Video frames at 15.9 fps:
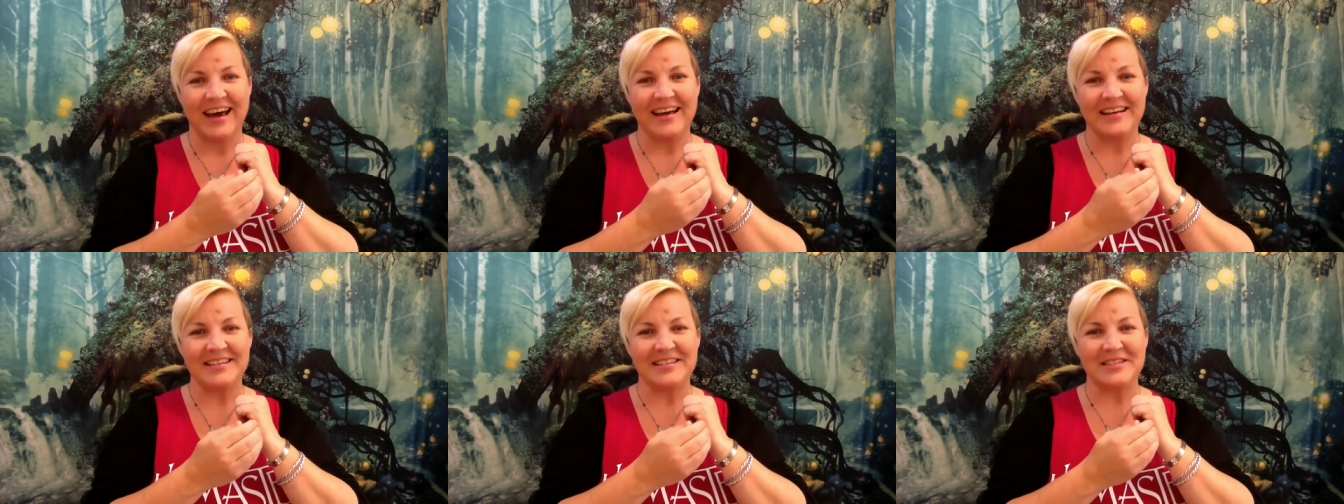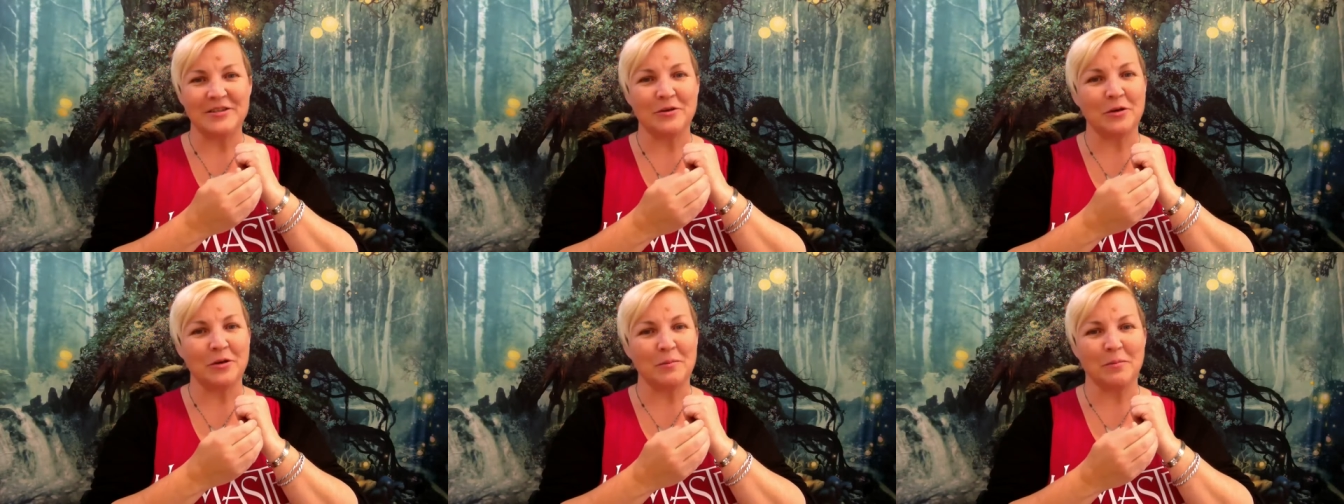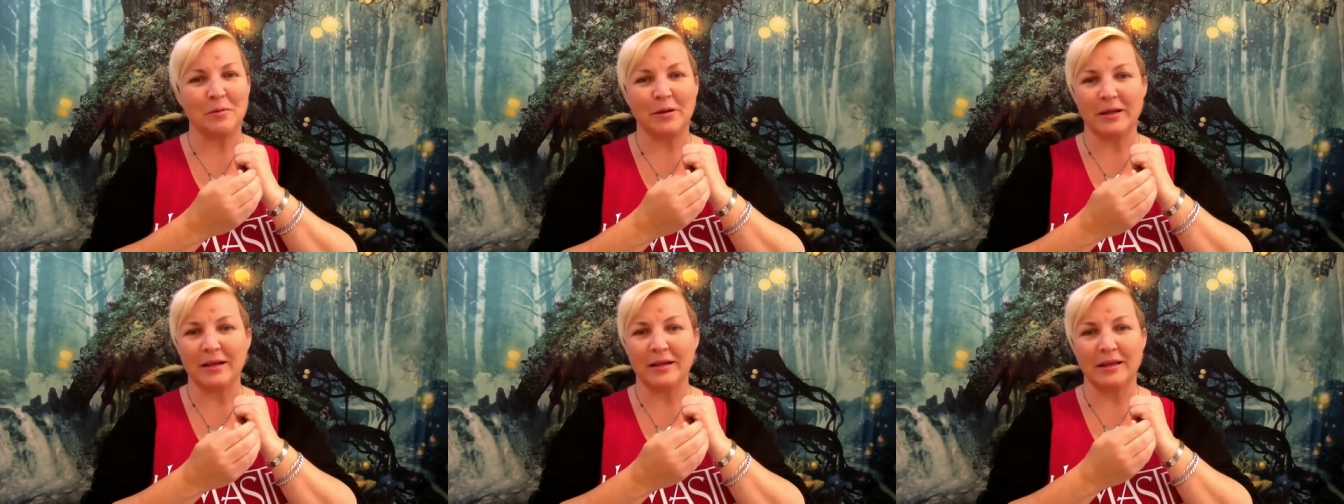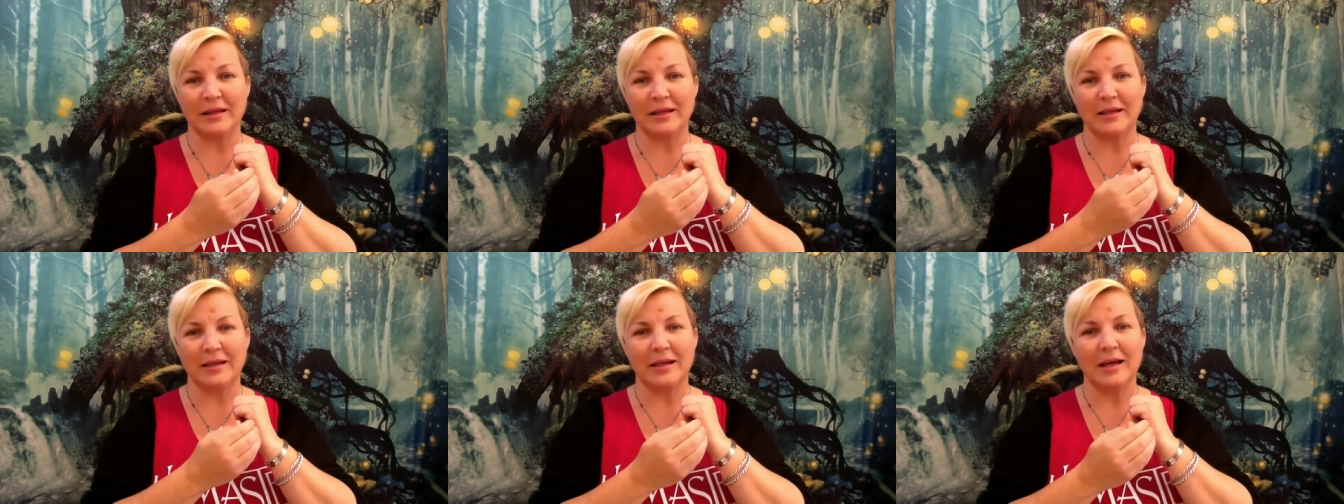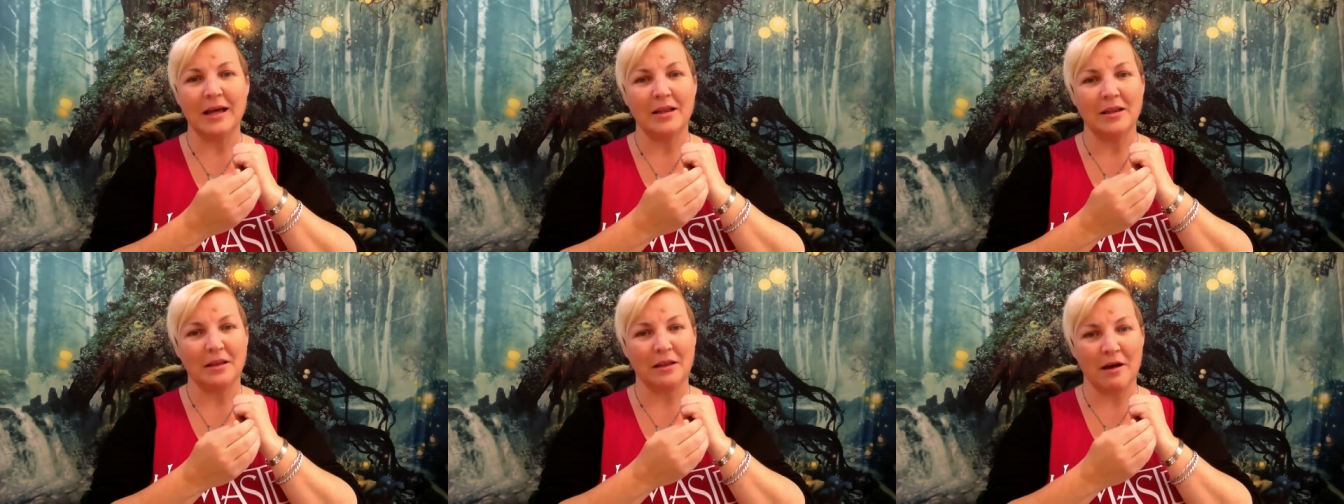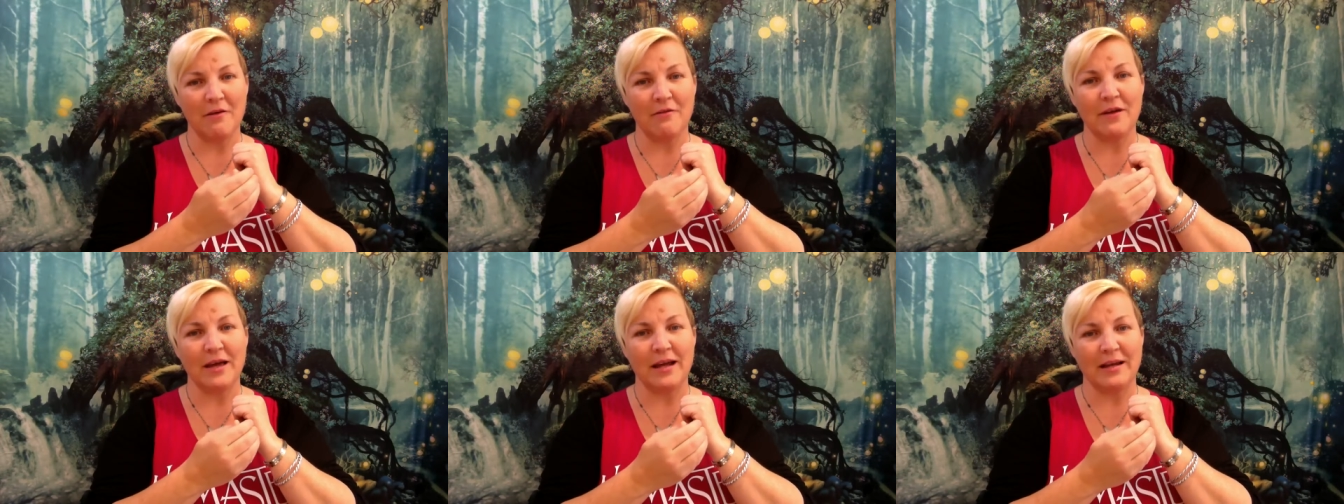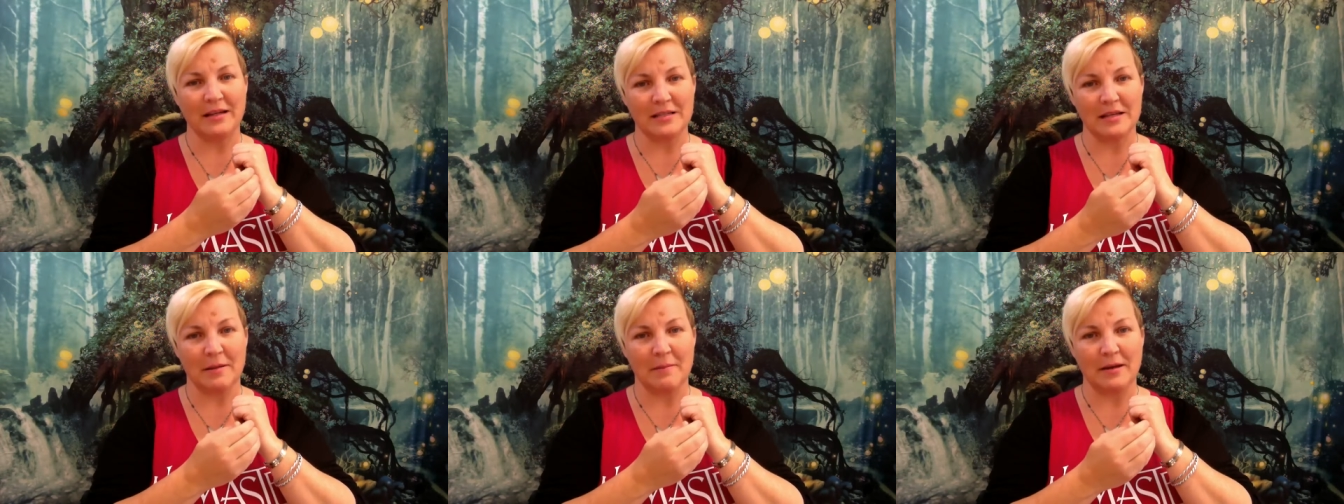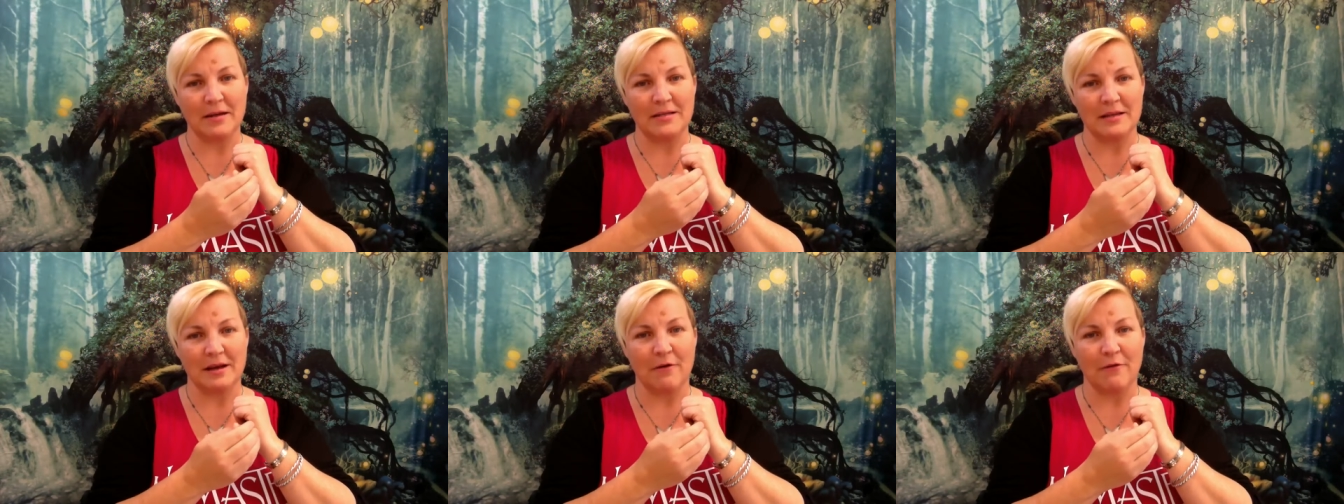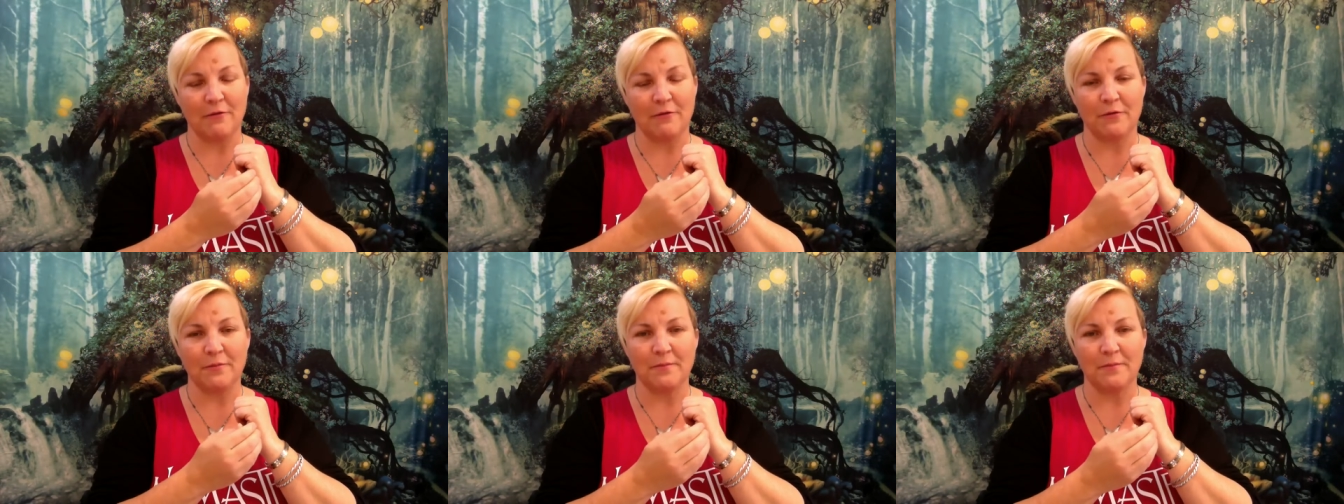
I still completely love and accept myself.